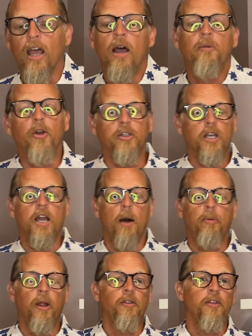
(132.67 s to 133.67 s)
There's a
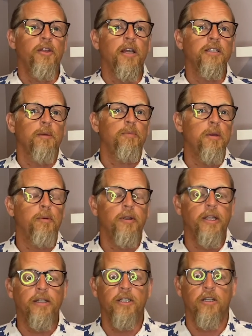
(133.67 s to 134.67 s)
couple other things that people
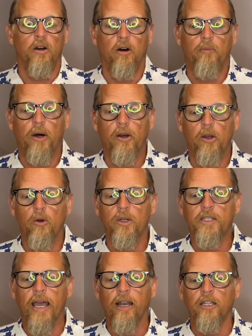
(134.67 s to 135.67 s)
need to know about who is
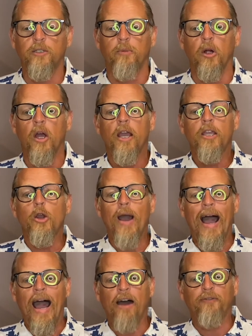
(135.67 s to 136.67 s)
eligible. You
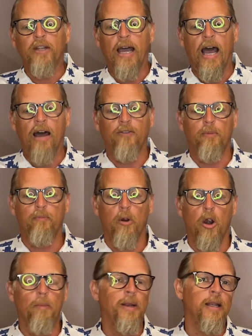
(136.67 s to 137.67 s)
have to have a
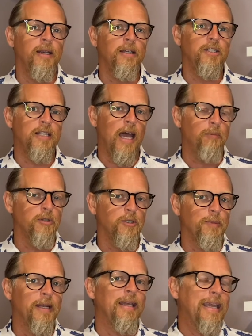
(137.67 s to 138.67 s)
permanent
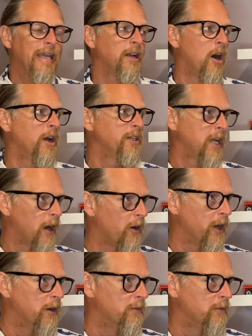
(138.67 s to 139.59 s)
establishment in Ontario.